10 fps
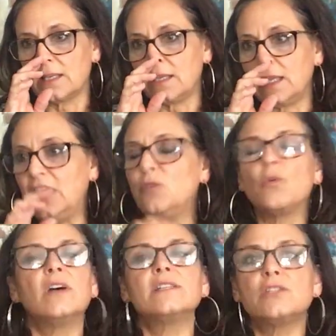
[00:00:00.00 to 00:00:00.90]
he
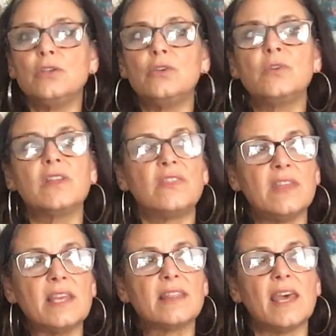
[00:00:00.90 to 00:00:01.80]
wants you to
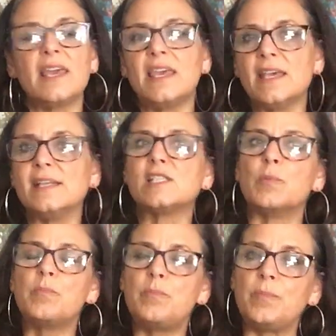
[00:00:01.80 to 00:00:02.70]
think that he has a
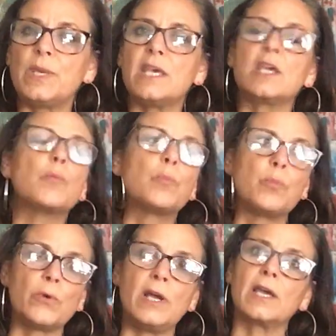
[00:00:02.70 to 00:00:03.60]
big
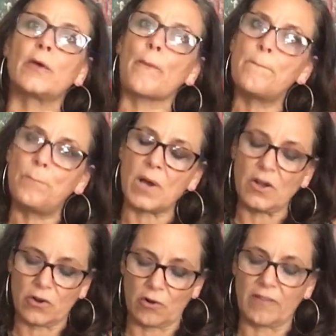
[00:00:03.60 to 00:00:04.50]
brick
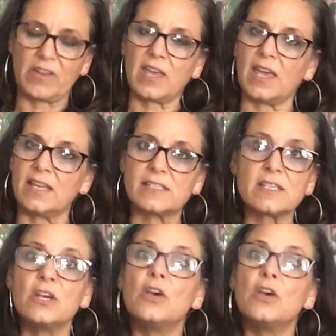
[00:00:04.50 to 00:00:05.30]
bunker of a case.